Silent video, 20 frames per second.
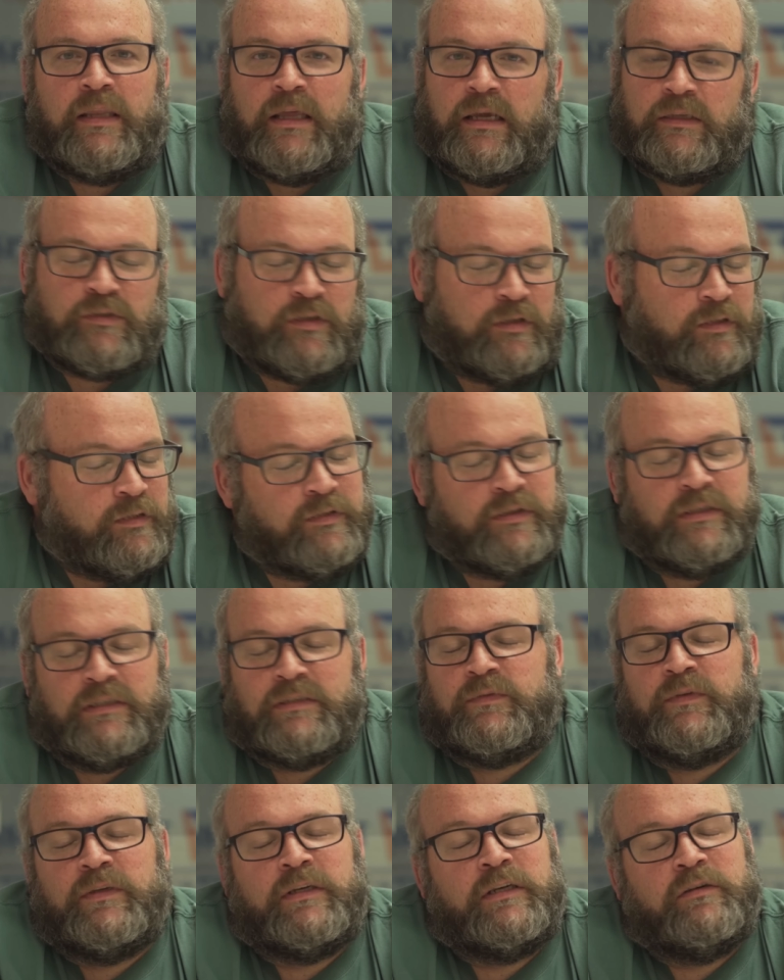and that's all
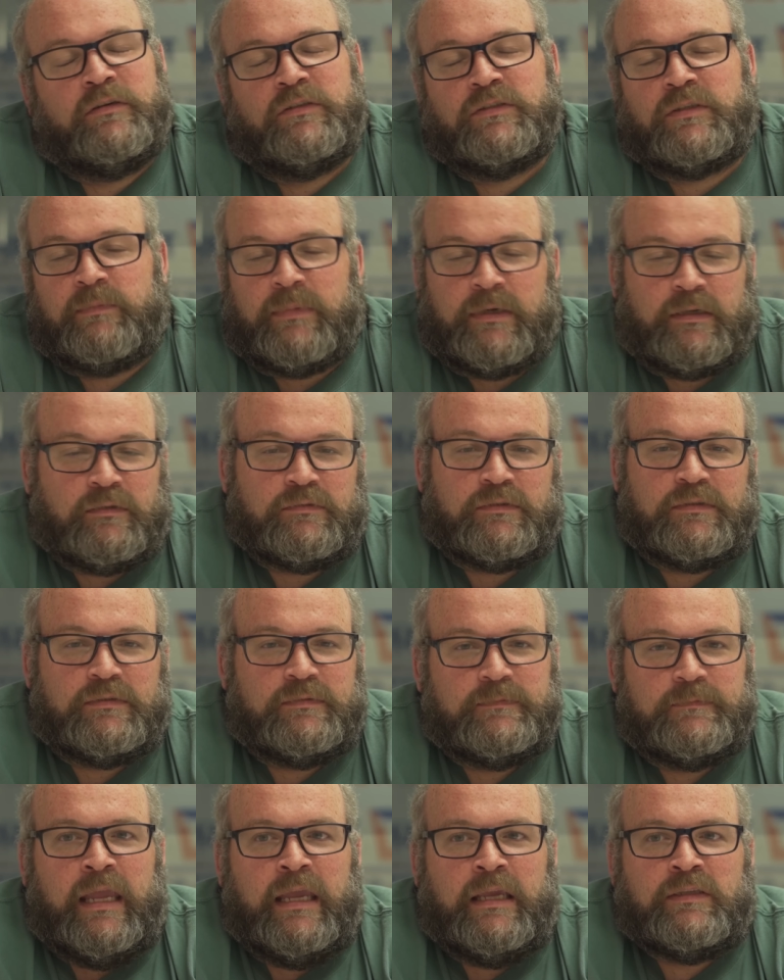this video is about,
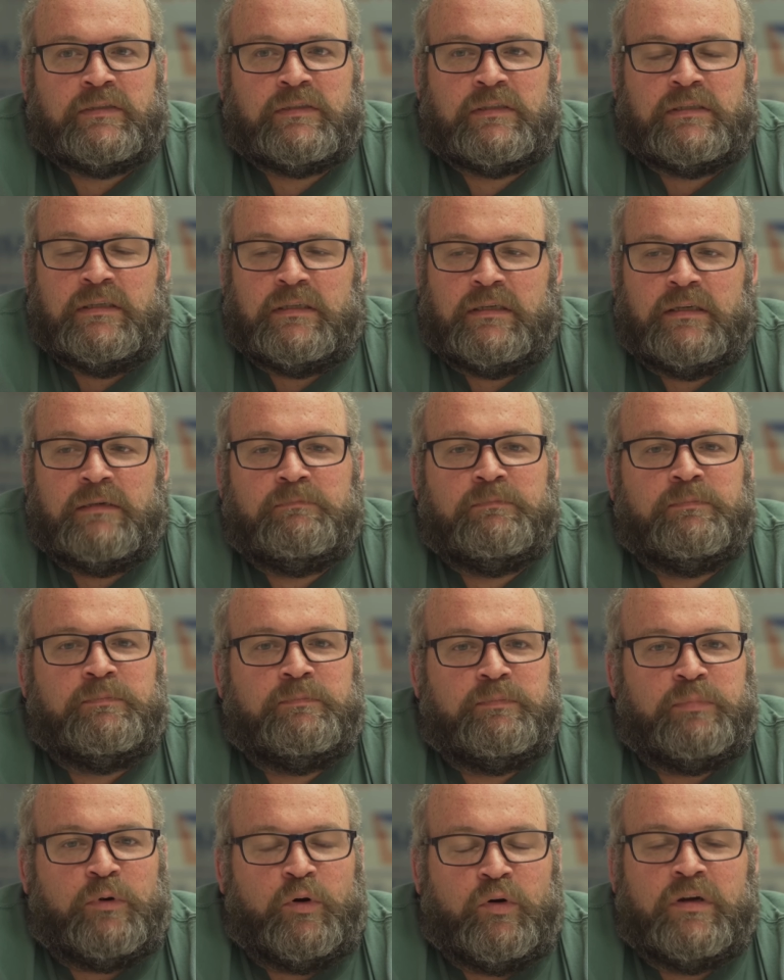it's gonna
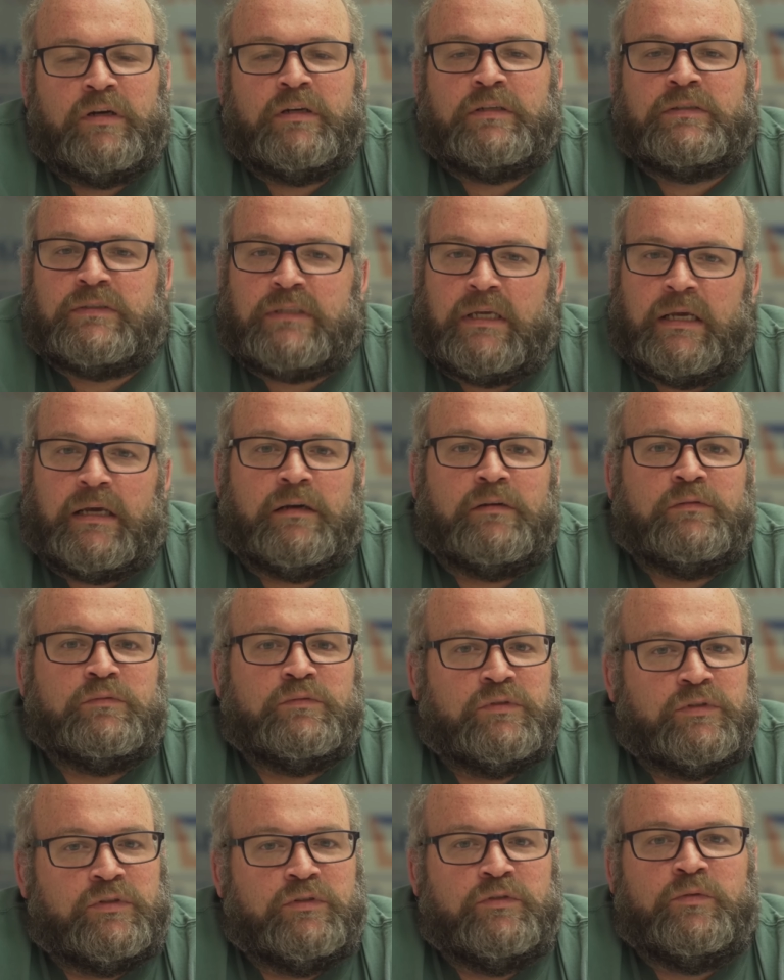boil
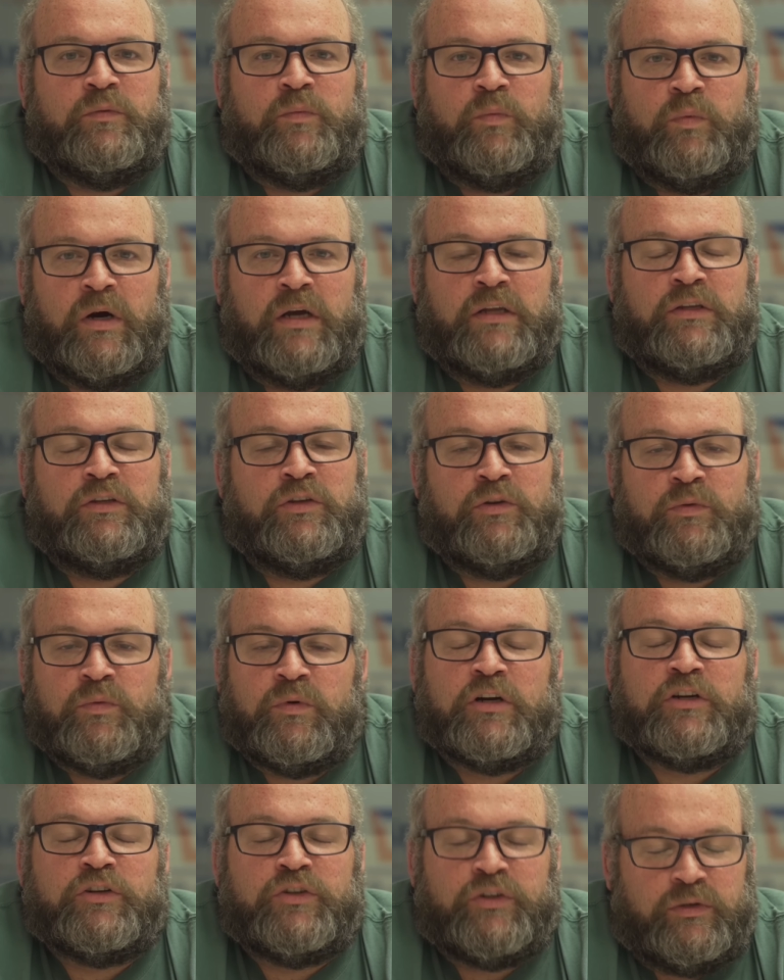down to what
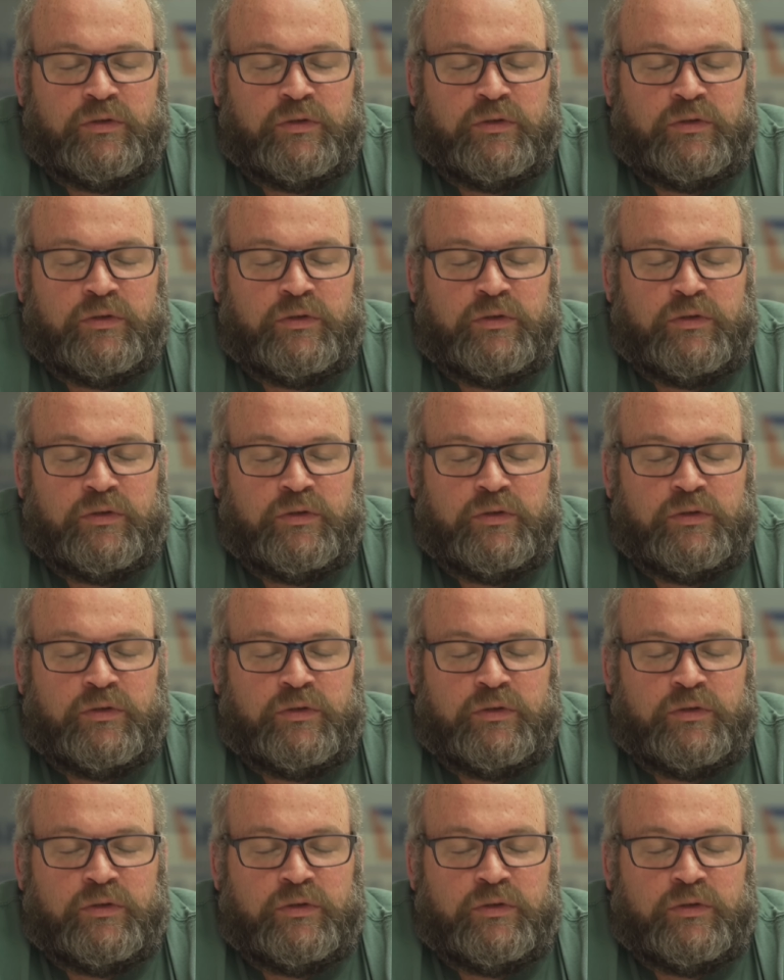you are